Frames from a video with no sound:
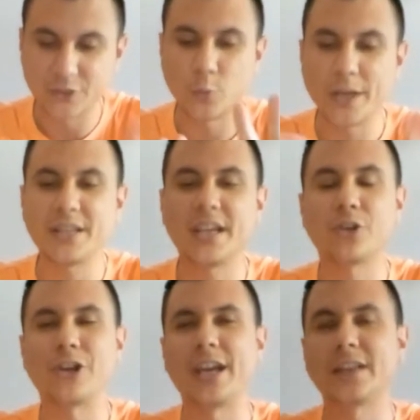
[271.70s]
the way they
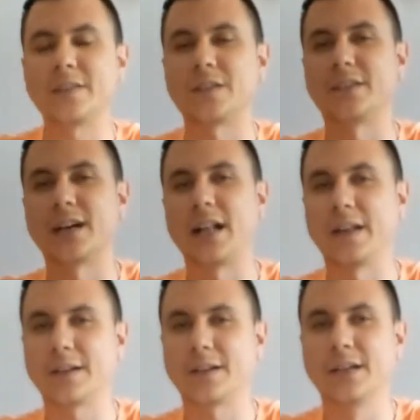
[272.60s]
created
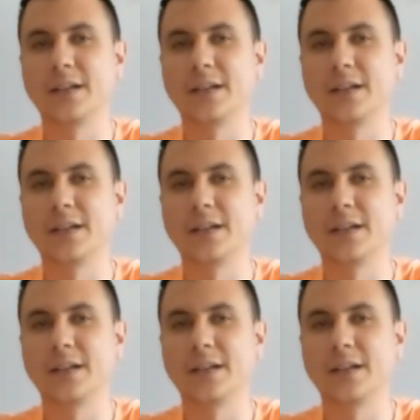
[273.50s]
Dalek,